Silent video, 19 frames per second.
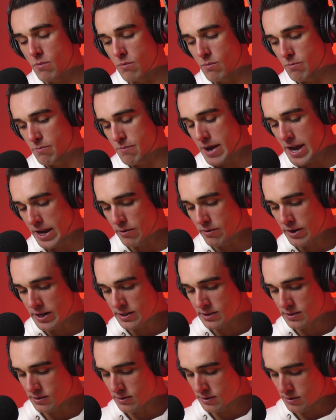main
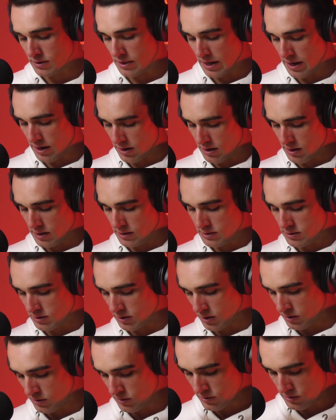reasons that it's
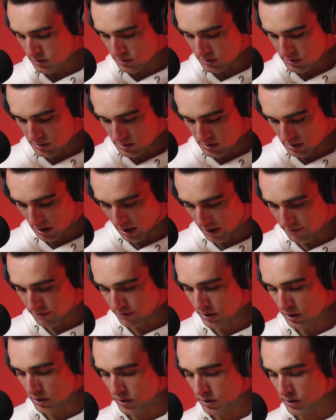so tough for
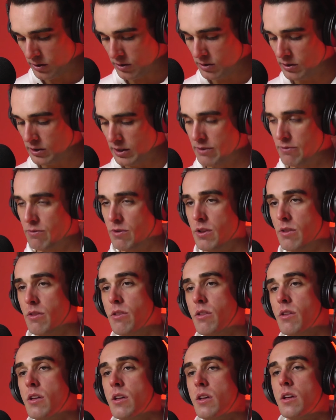you to live
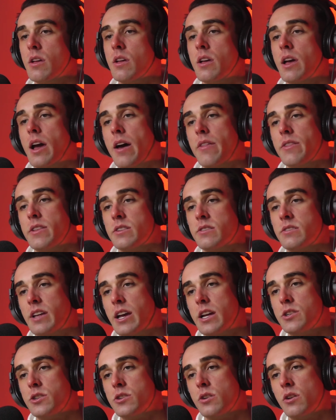with at this
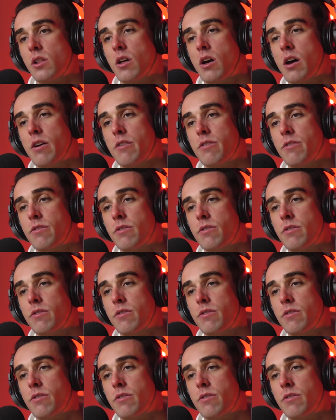stage in your life?